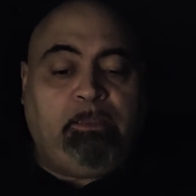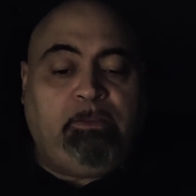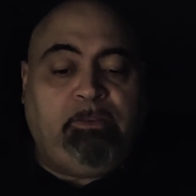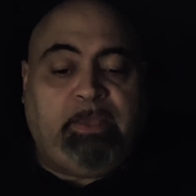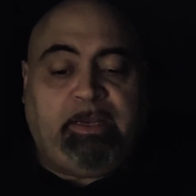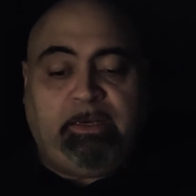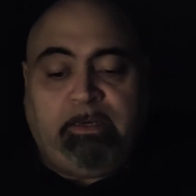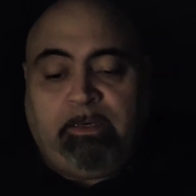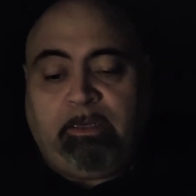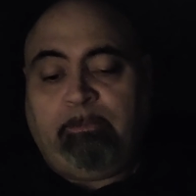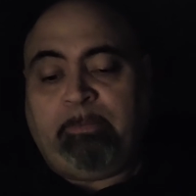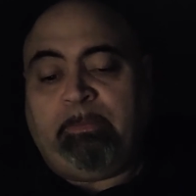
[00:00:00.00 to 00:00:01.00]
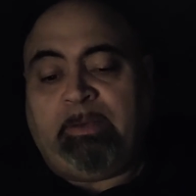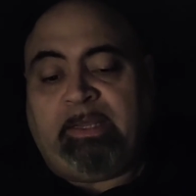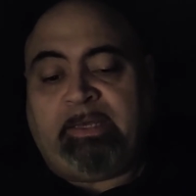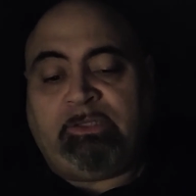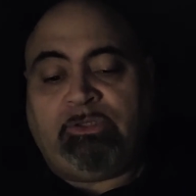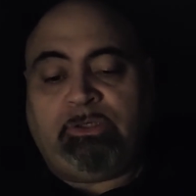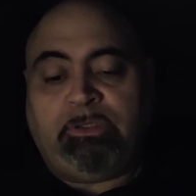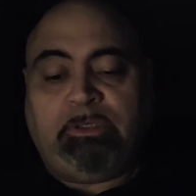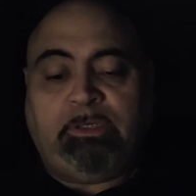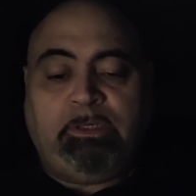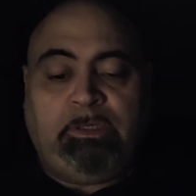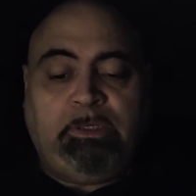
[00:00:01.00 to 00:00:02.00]
Then Abimelech took
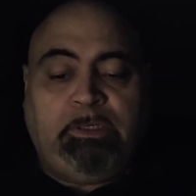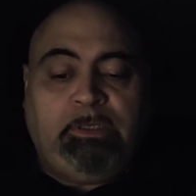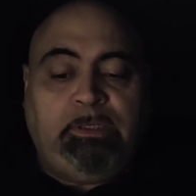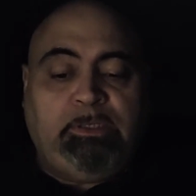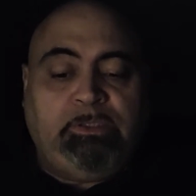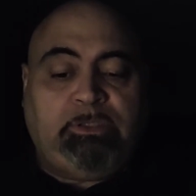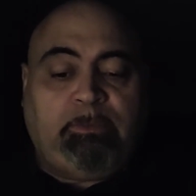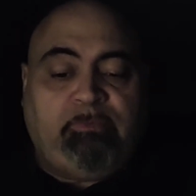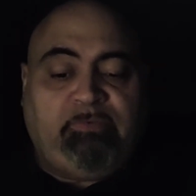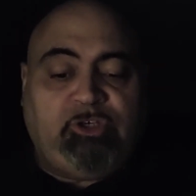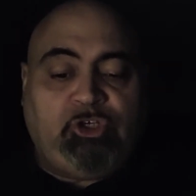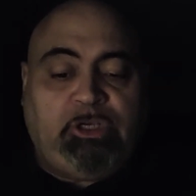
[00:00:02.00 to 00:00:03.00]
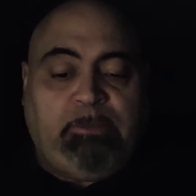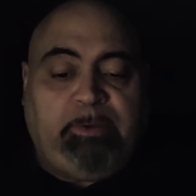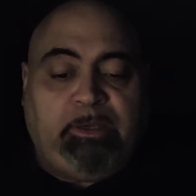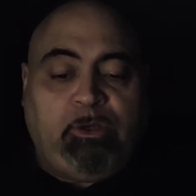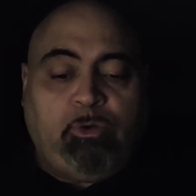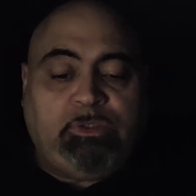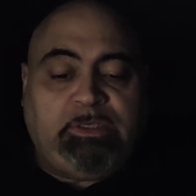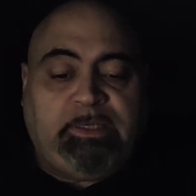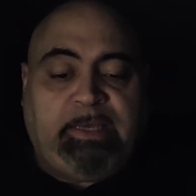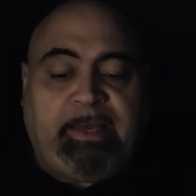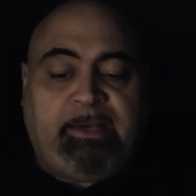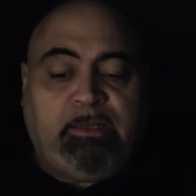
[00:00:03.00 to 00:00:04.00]
some of his sheep and goats and
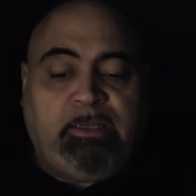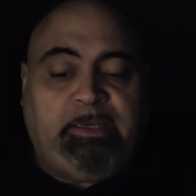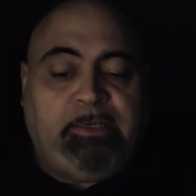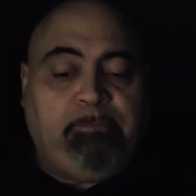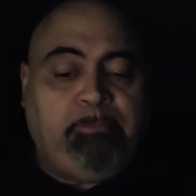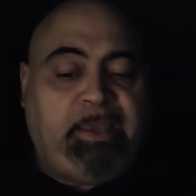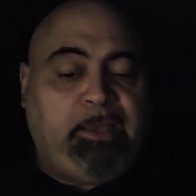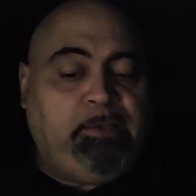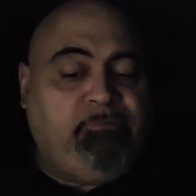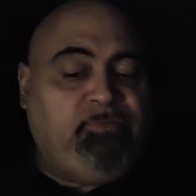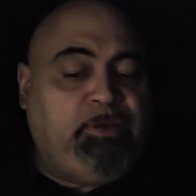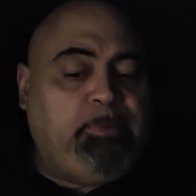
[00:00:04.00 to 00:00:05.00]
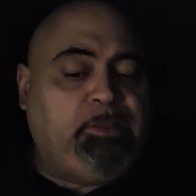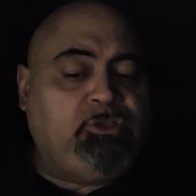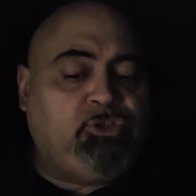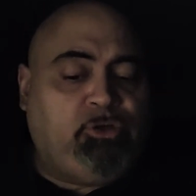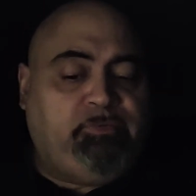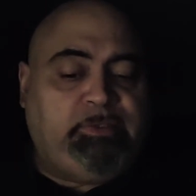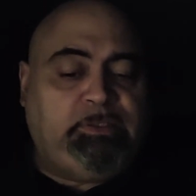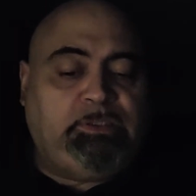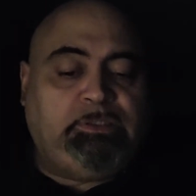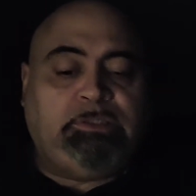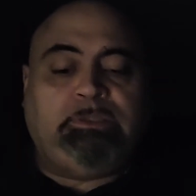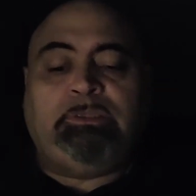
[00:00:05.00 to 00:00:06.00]
cattle and male and female
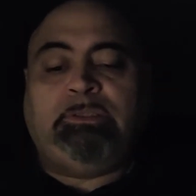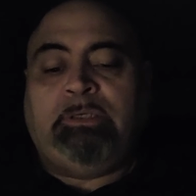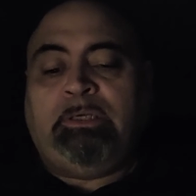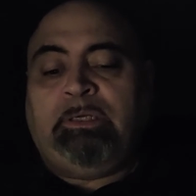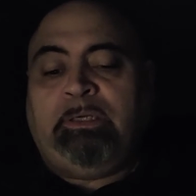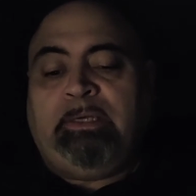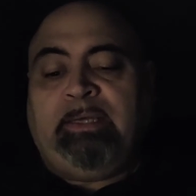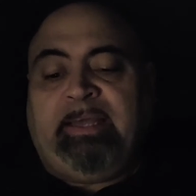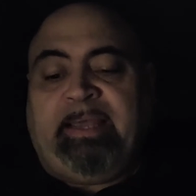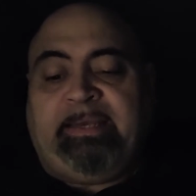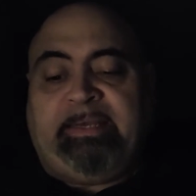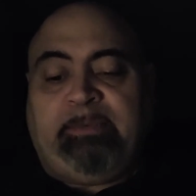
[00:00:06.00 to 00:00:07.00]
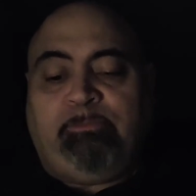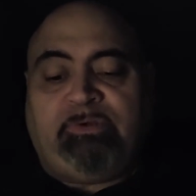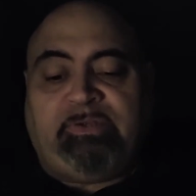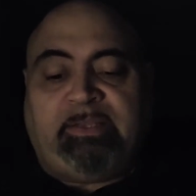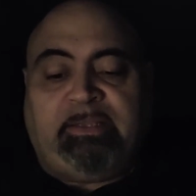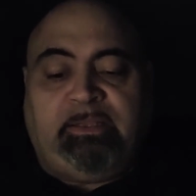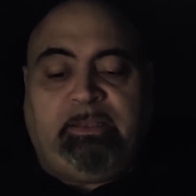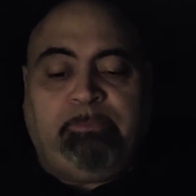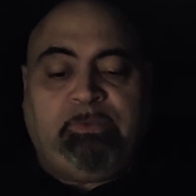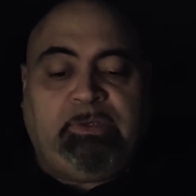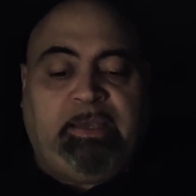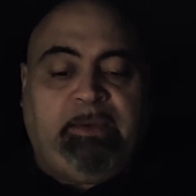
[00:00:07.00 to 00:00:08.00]
servants, and he presented them
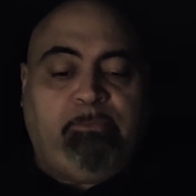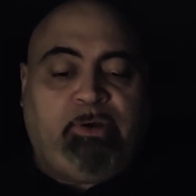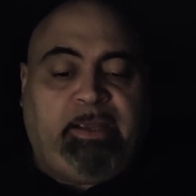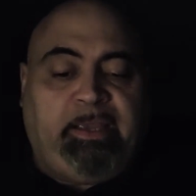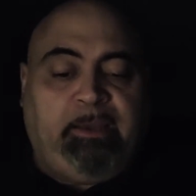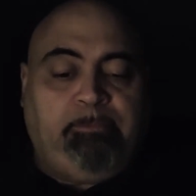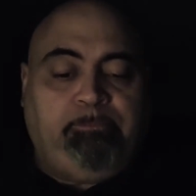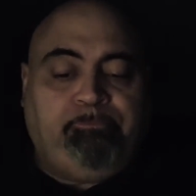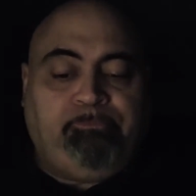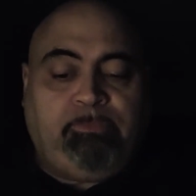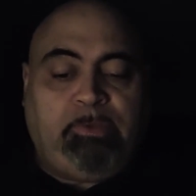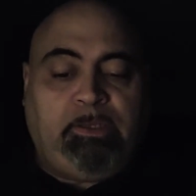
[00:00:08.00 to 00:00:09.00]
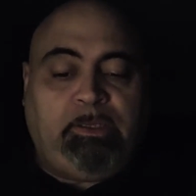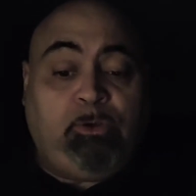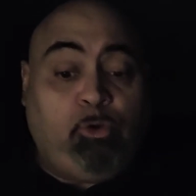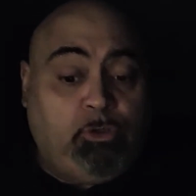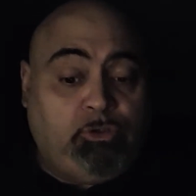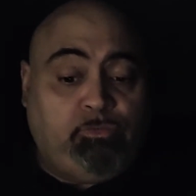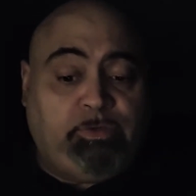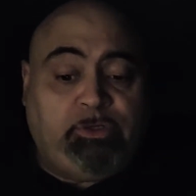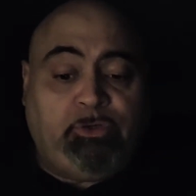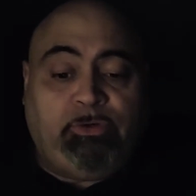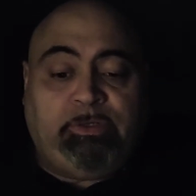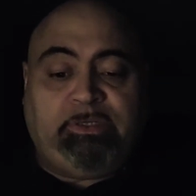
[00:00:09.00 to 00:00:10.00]
to Abraham. He also
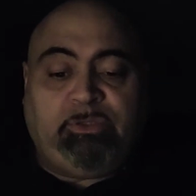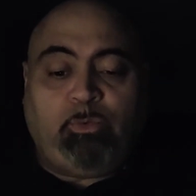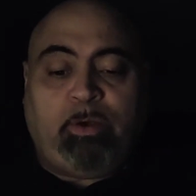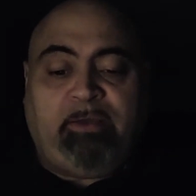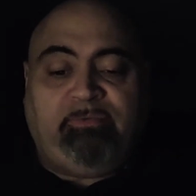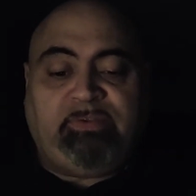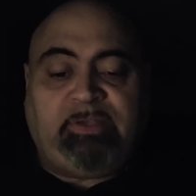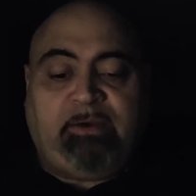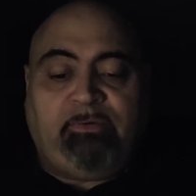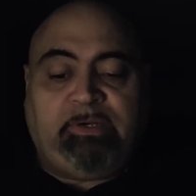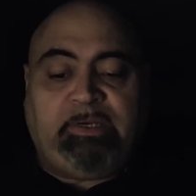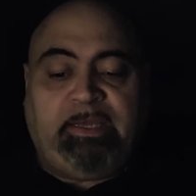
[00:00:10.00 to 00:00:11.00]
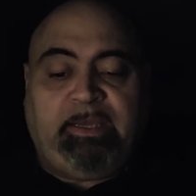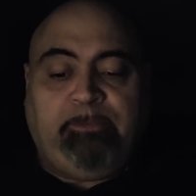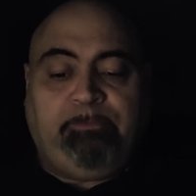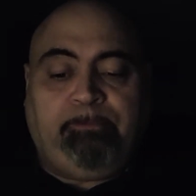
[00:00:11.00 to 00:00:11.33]
returned his wife Sarah to him.